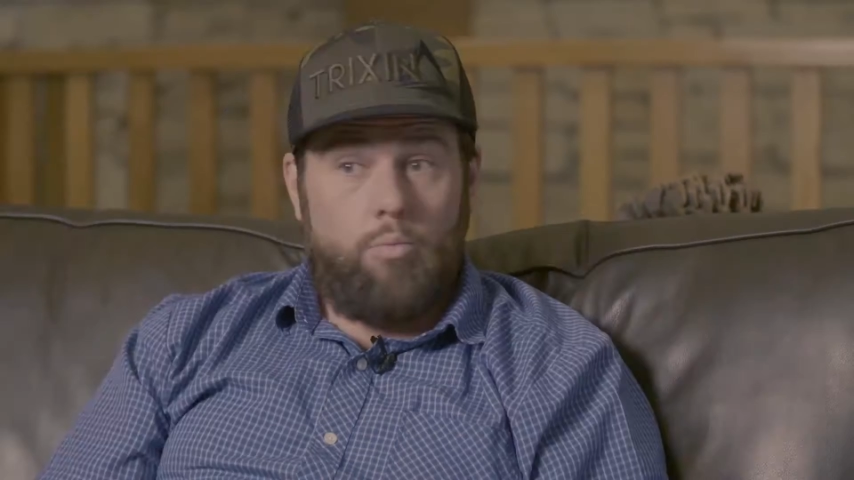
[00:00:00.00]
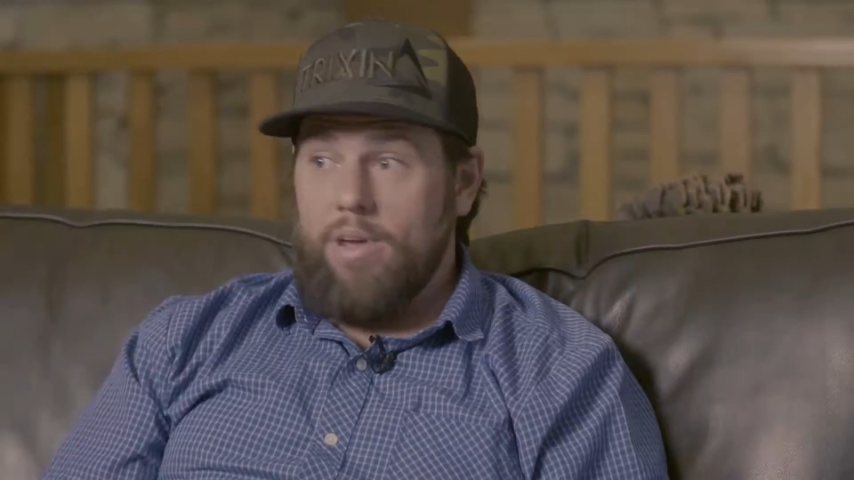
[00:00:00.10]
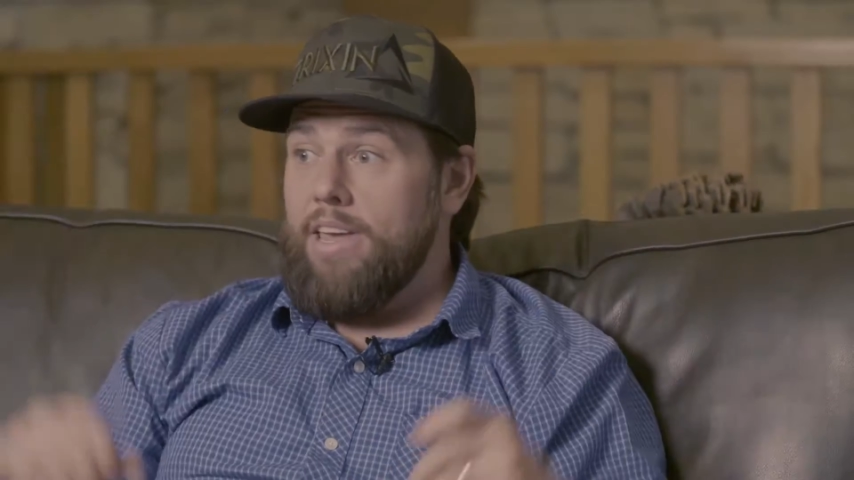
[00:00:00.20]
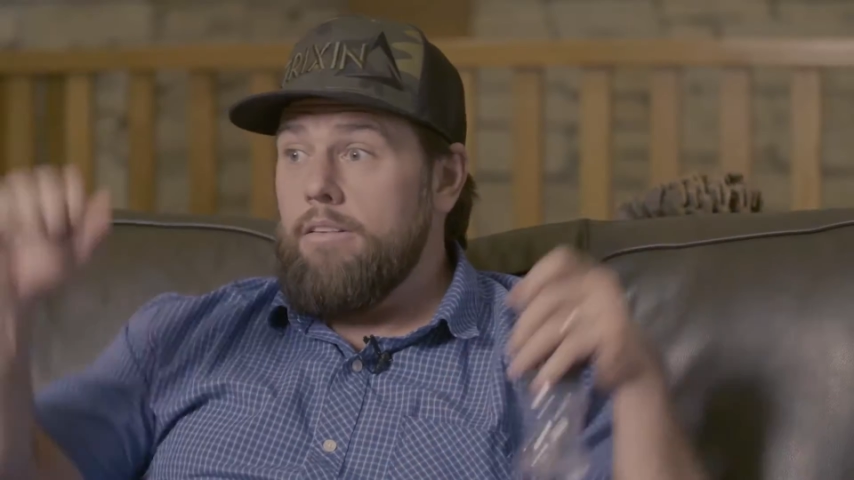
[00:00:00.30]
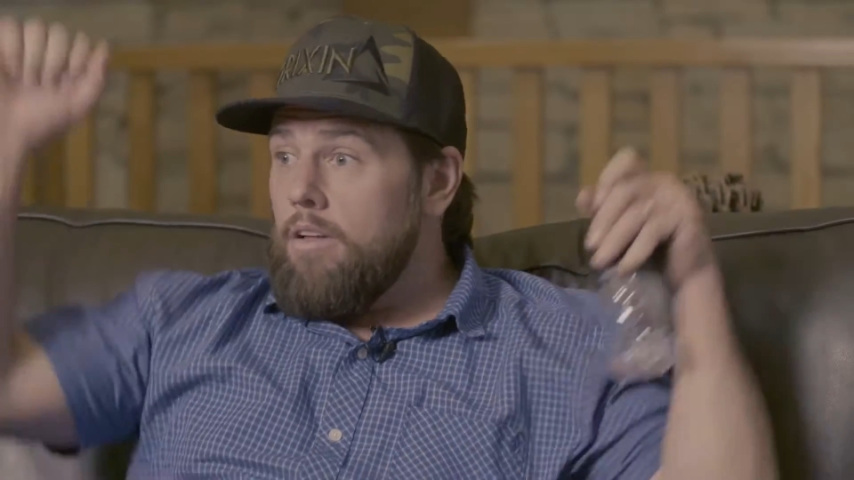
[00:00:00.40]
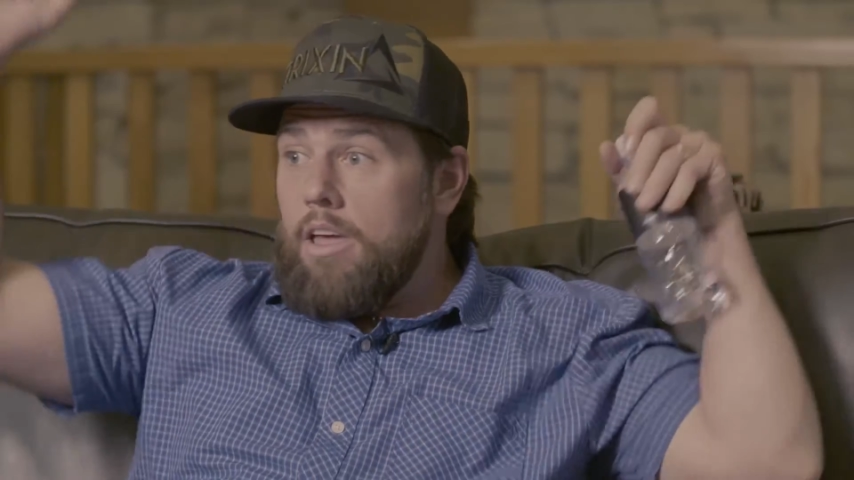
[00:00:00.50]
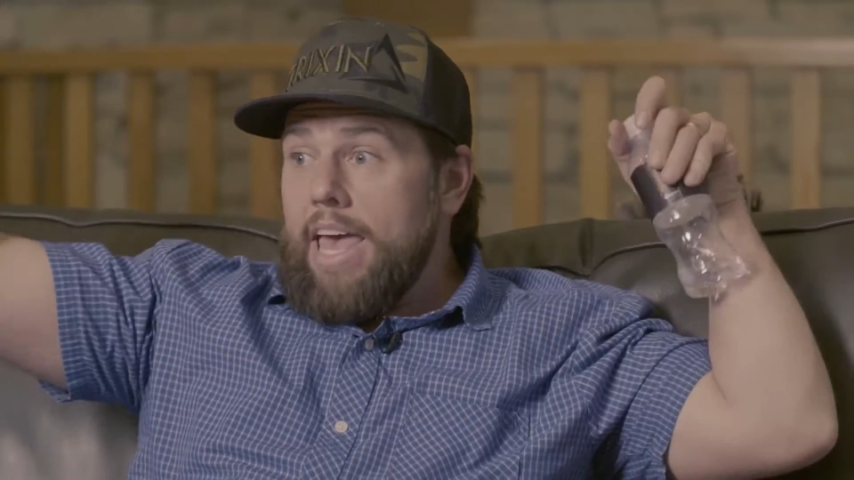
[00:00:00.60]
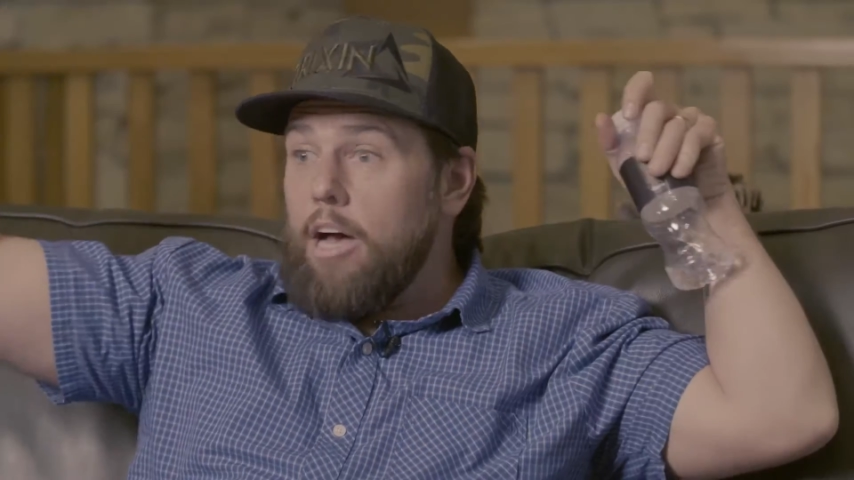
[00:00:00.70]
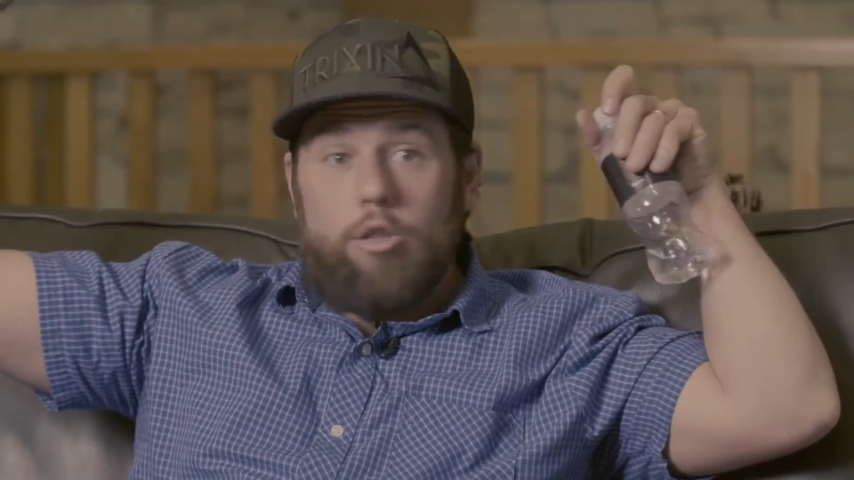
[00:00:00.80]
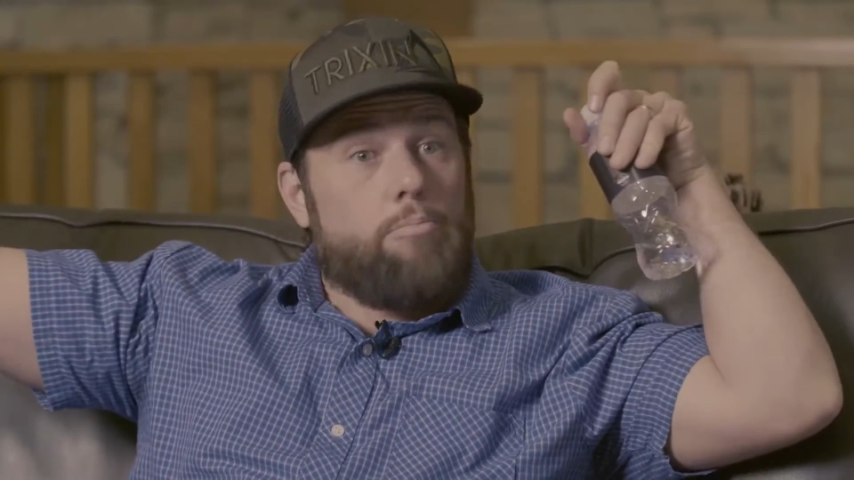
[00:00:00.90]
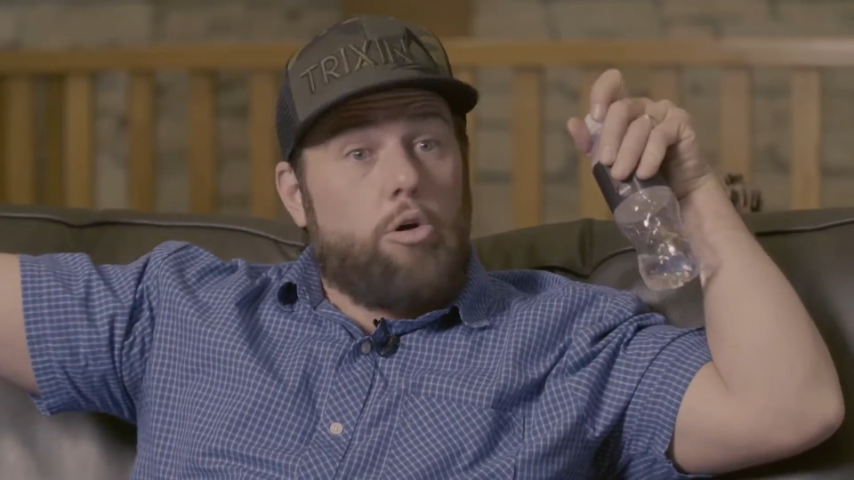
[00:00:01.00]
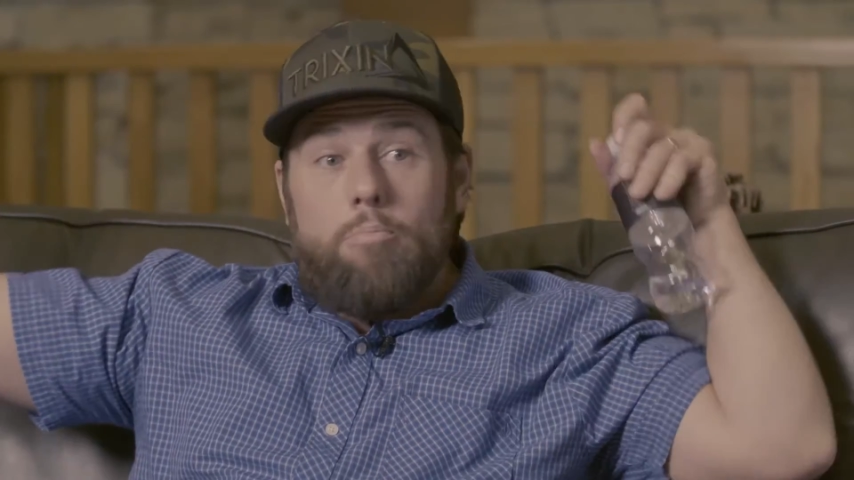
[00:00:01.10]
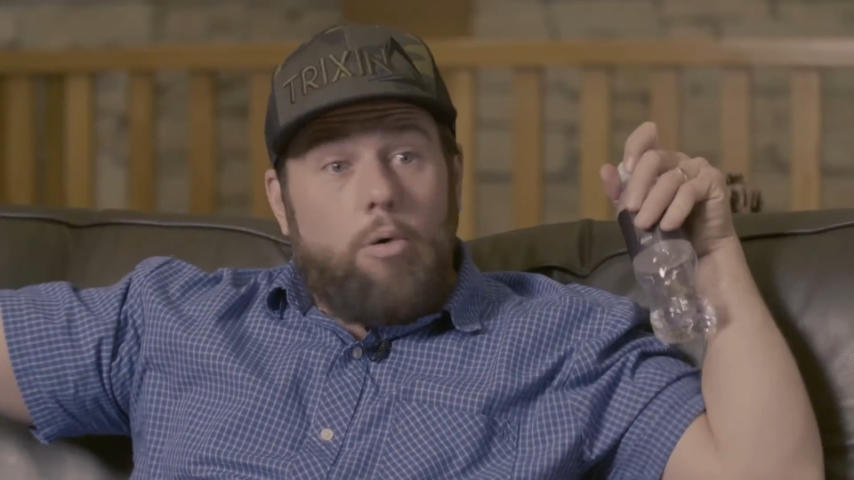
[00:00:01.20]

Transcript: We held boom